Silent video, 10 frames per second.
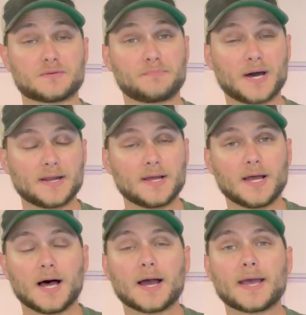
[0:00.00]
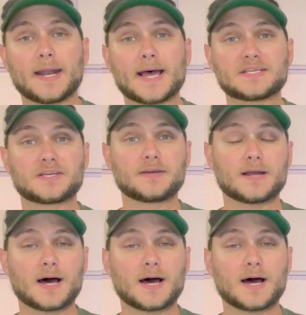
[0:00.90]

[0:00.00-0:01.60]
But again, it has a good